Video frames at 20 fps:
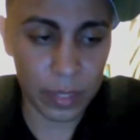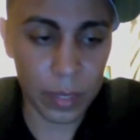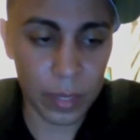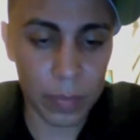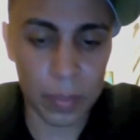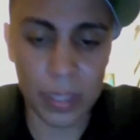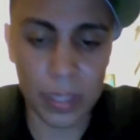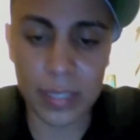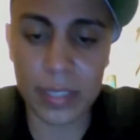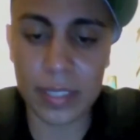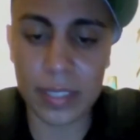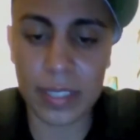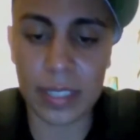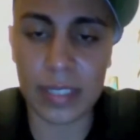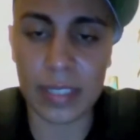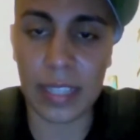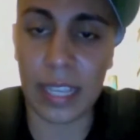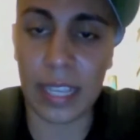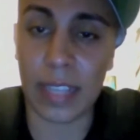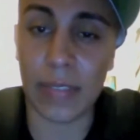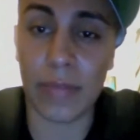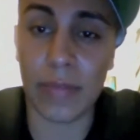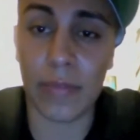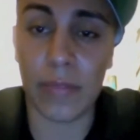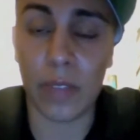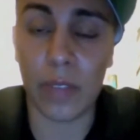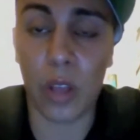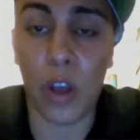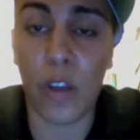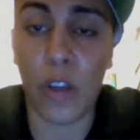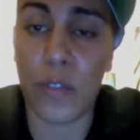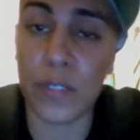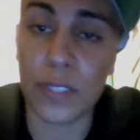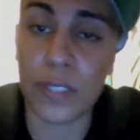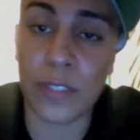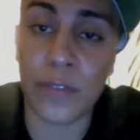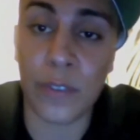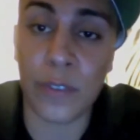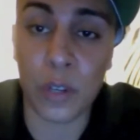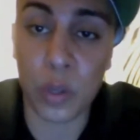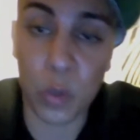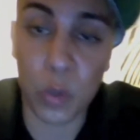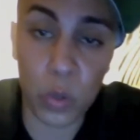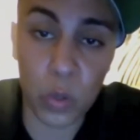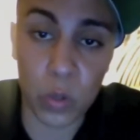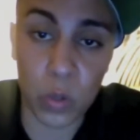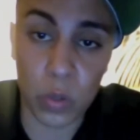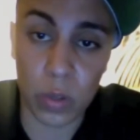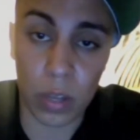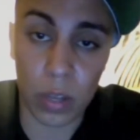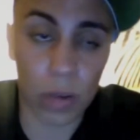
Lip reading: businesses like the offices for Google.